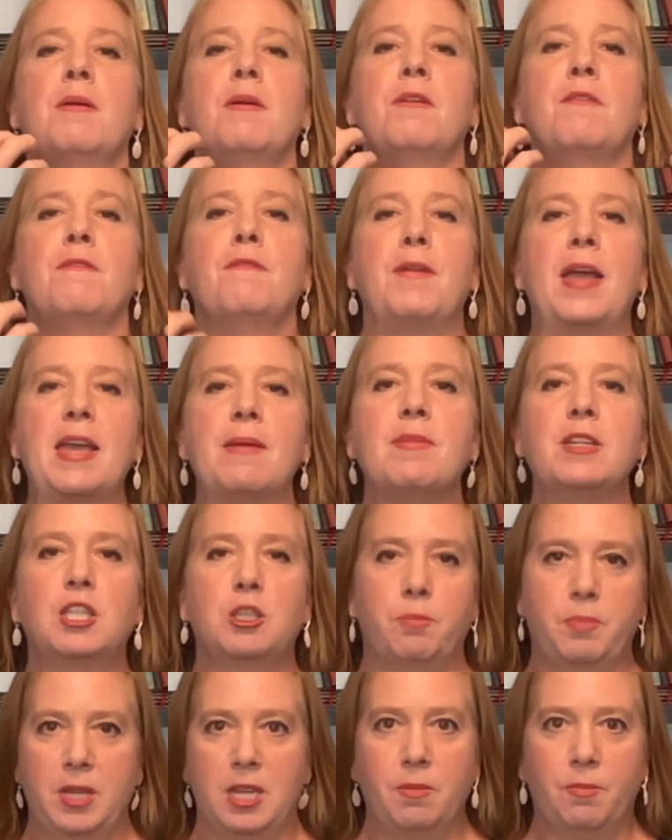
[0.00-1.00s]

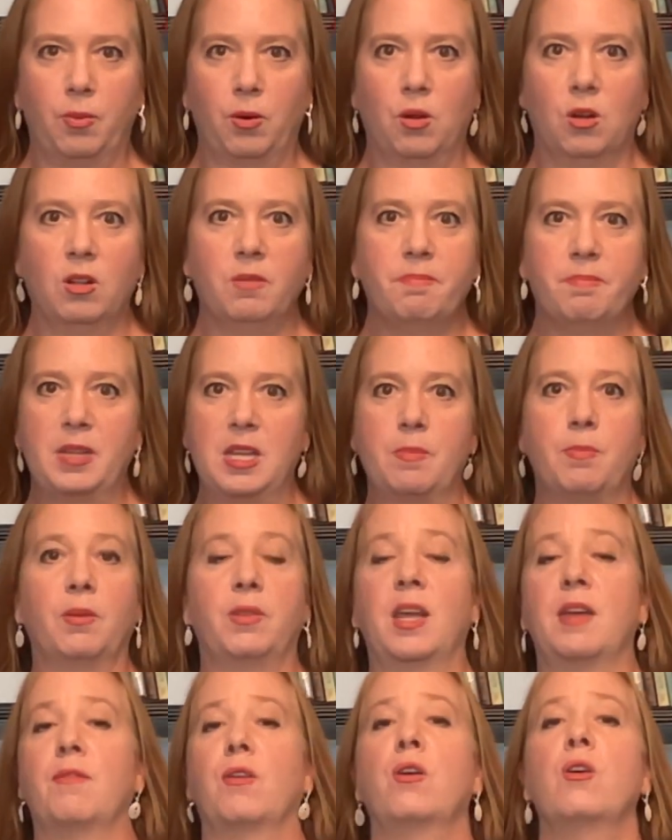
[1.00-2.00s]
famous people, people
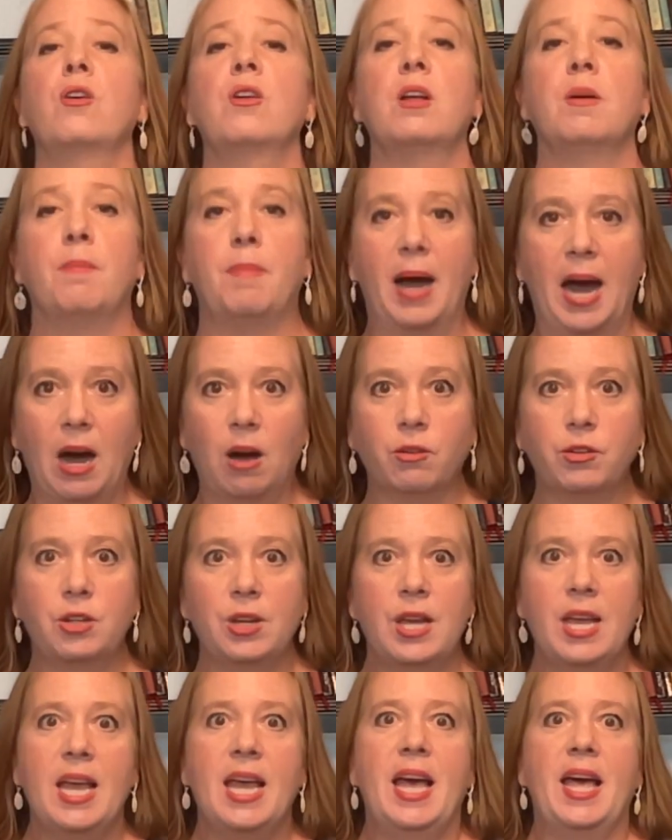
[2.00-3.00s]
they've heard about
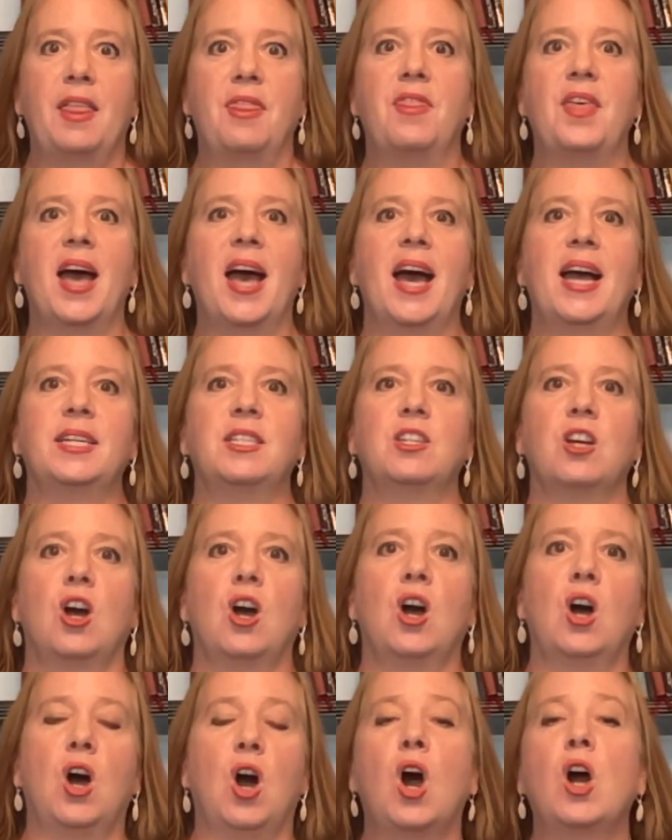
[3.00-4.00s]
that
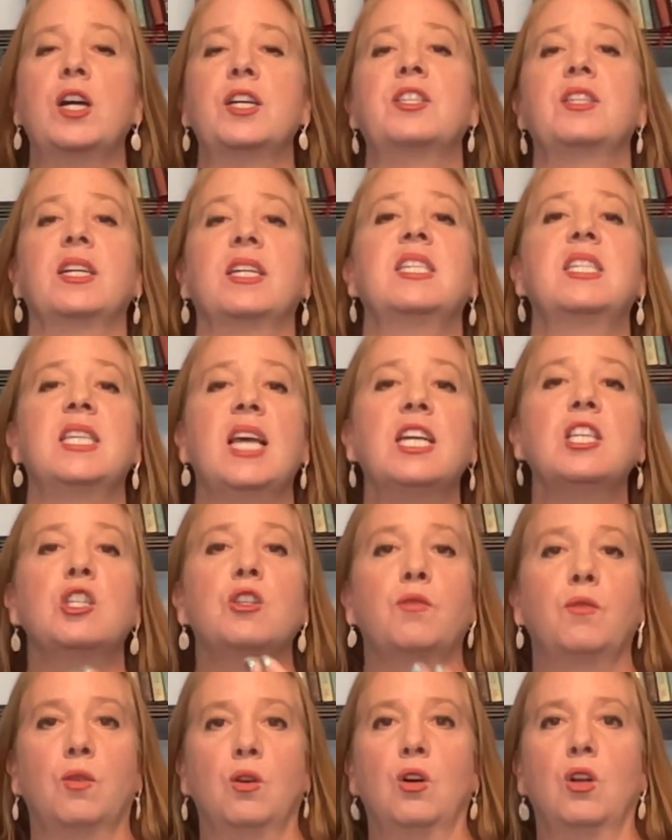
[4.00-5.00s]
are
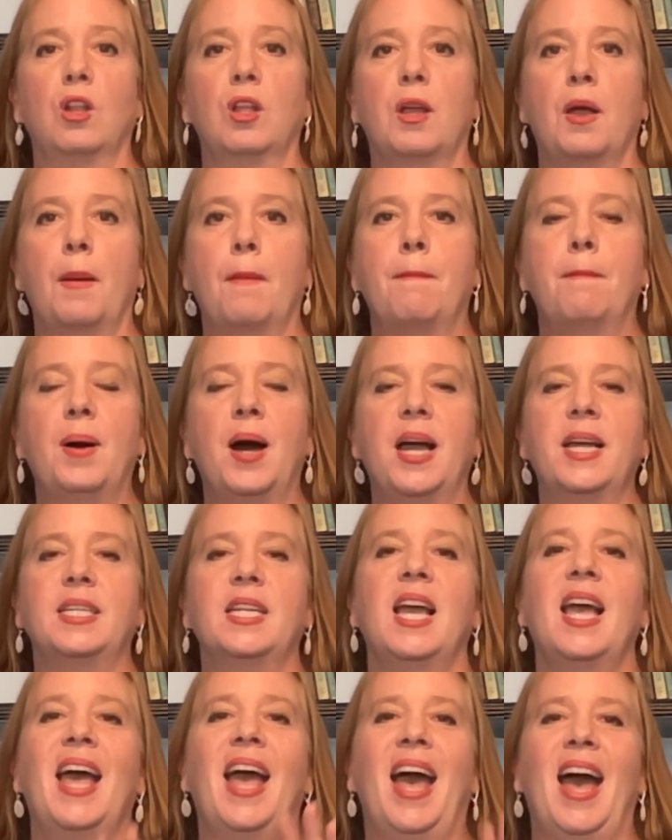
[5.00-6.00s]
successful,
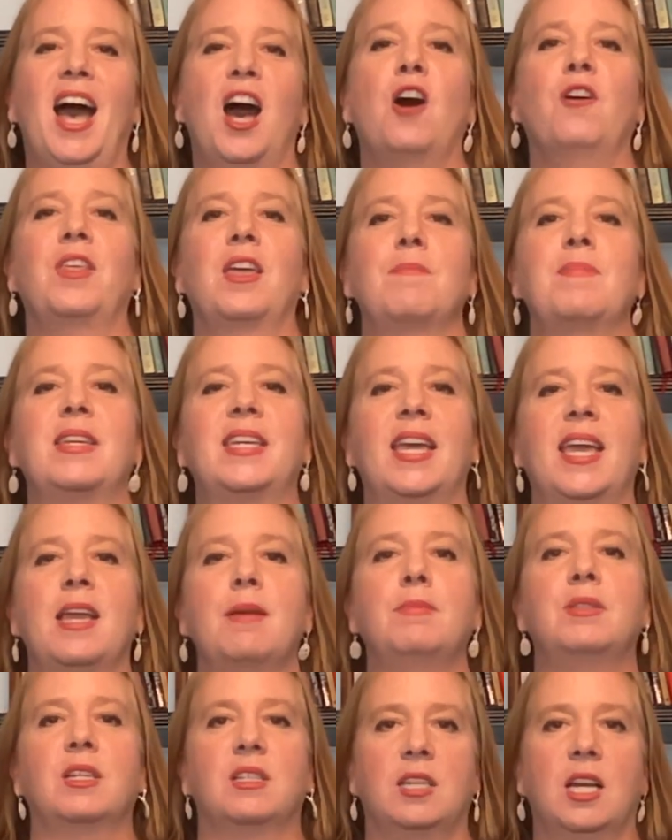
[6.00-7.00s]
but how they
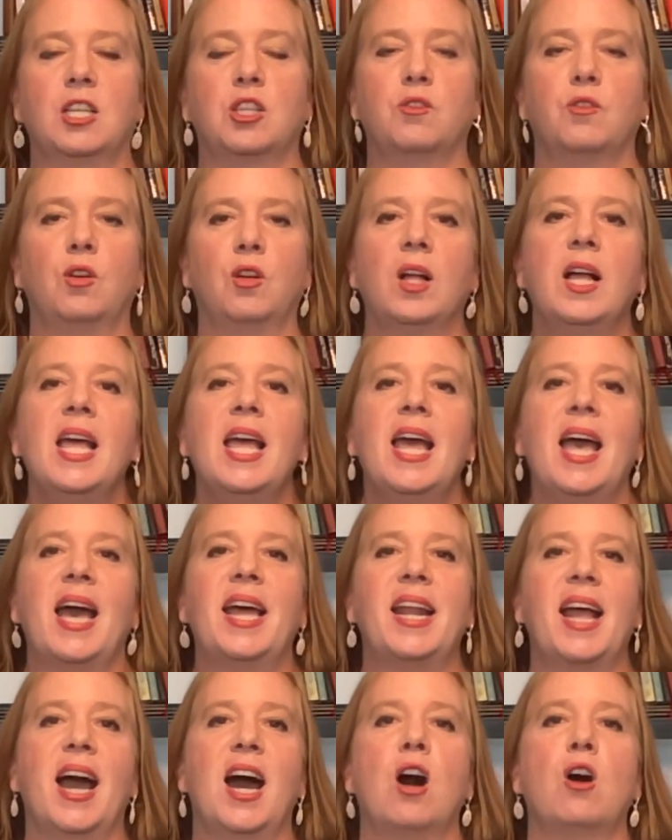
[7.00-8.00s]
became successful
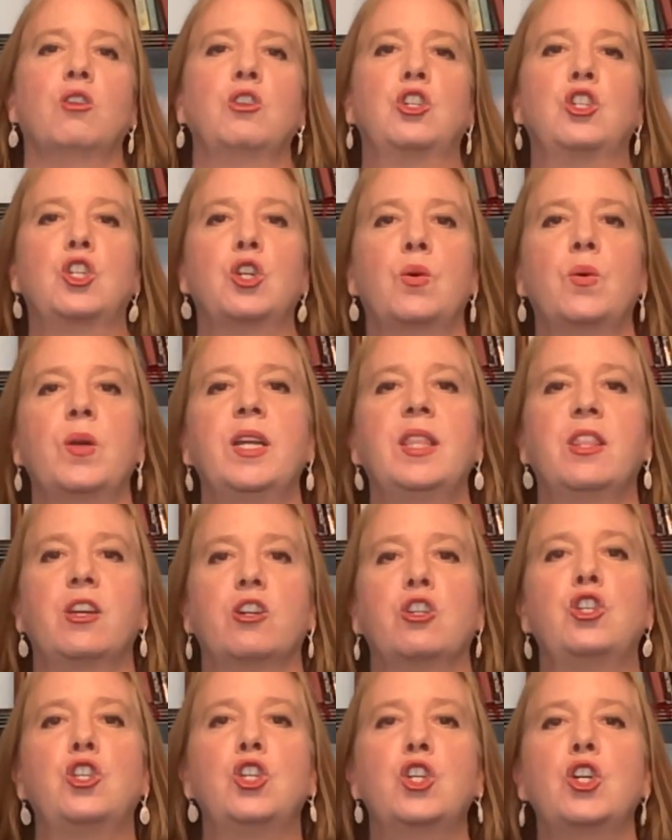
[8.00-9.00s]
and how during
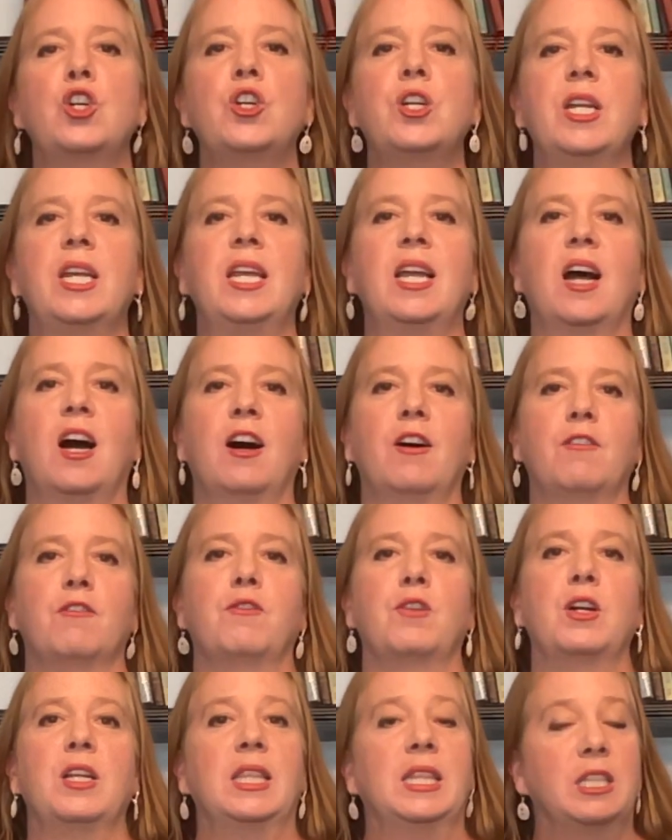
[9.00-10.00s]
their journey
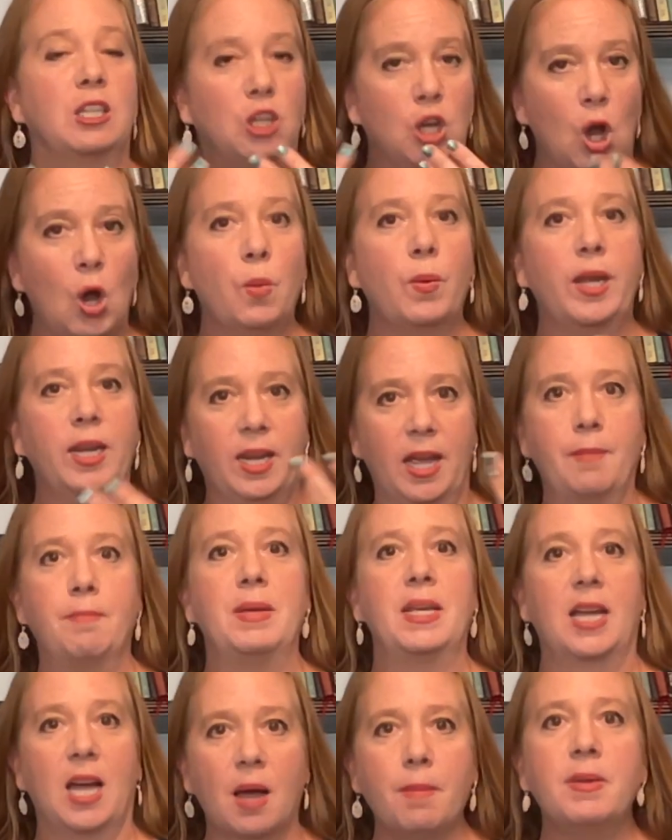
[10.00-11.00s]
of going and
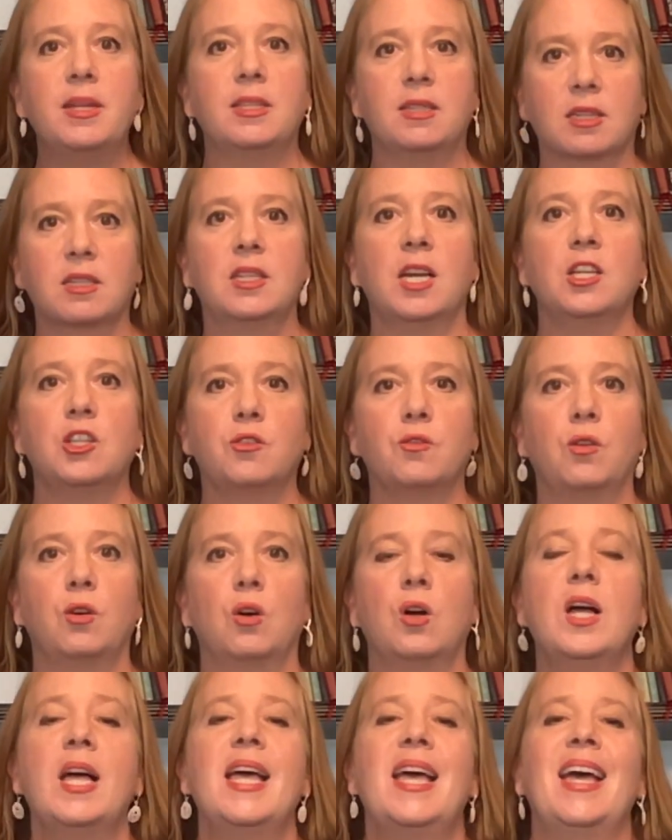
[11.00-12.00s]
becoming
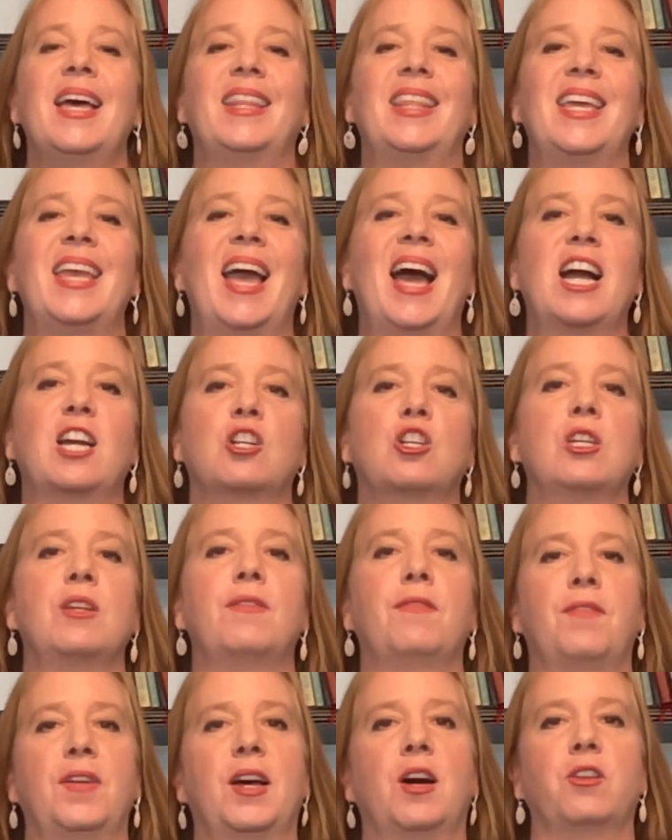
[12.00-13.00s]
successful, they actually
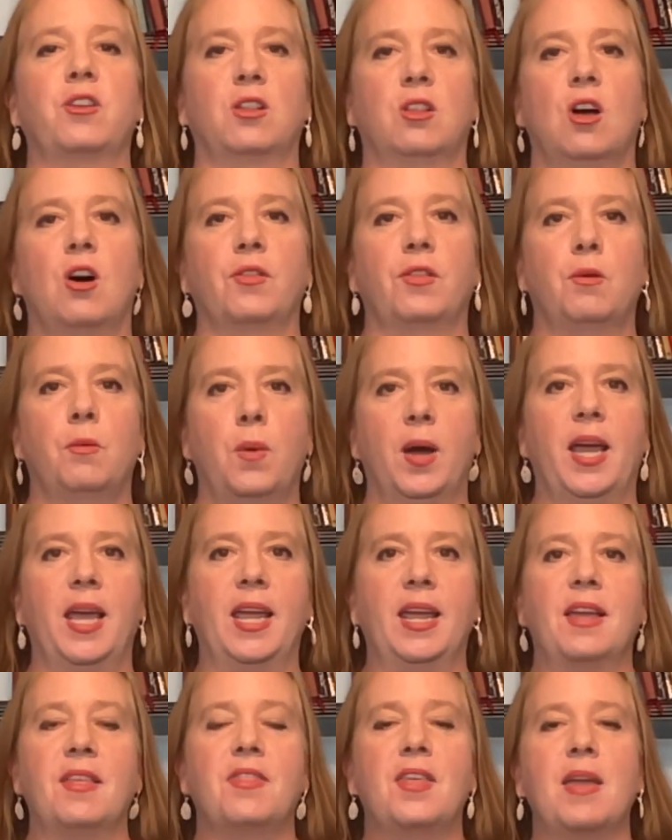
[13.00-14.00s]
failed along the
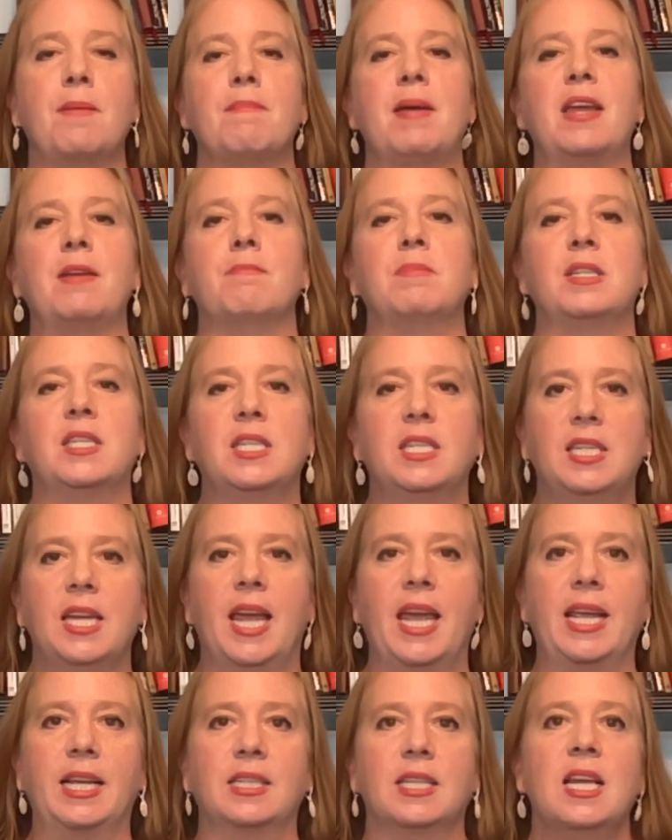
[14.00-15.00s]
way. They made
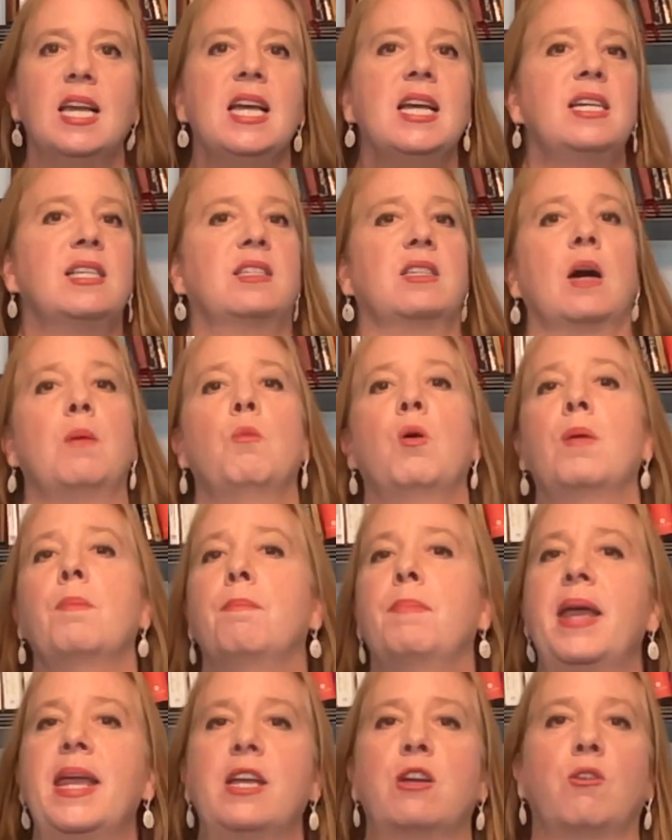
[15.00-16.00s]
mistakes. Some went
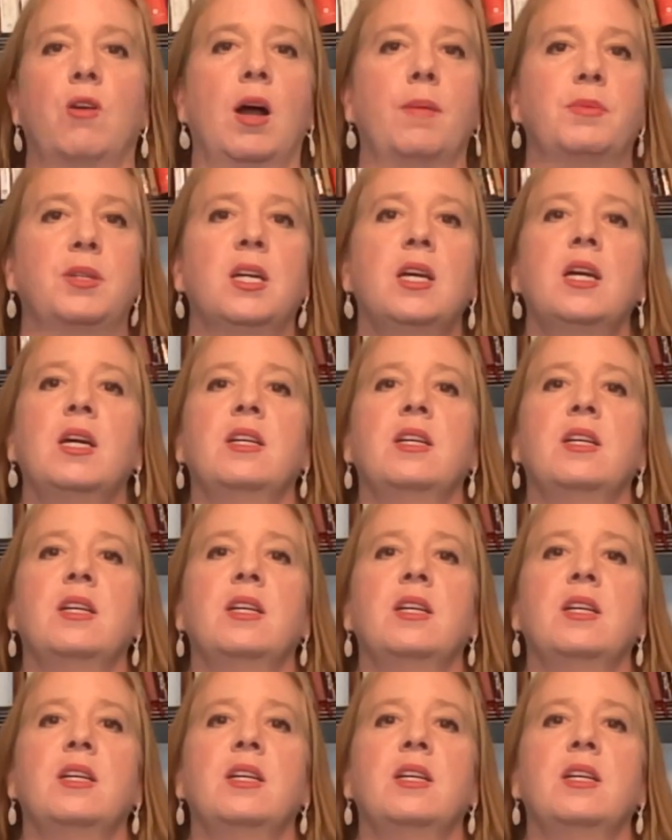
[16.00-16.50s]
bankrupt.